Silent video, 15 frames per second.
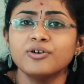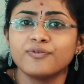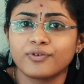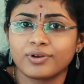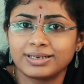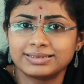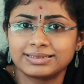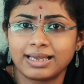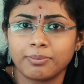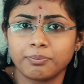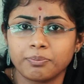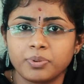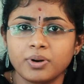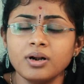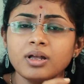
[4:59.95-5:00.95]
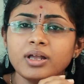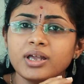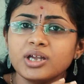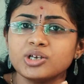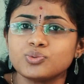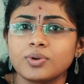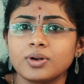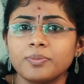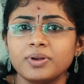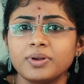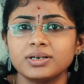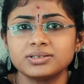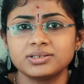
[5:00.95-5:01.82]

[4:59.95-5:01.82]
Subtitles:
For example, it will be a